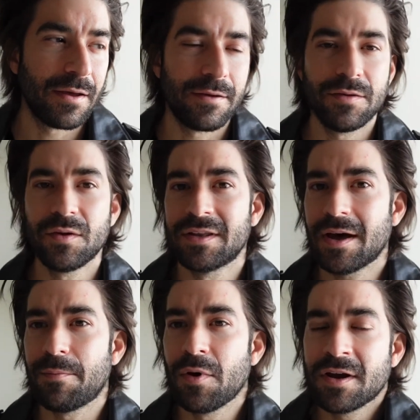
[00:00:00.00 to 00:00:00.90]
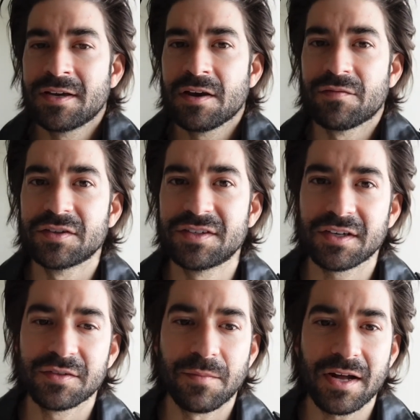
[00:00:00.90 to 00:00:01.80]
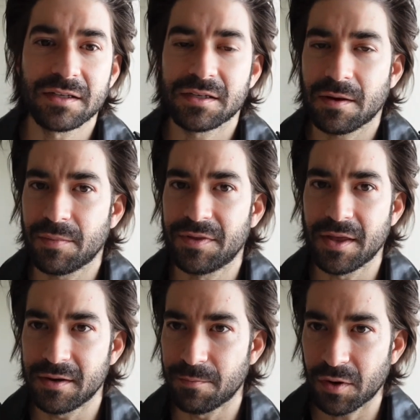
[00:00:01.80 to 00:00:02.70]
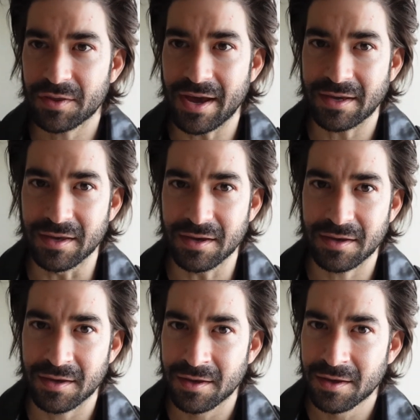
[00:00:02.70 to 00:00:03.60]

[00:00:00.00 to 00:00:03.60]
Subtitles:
You could not book a gig for 6 months, but then you book that gig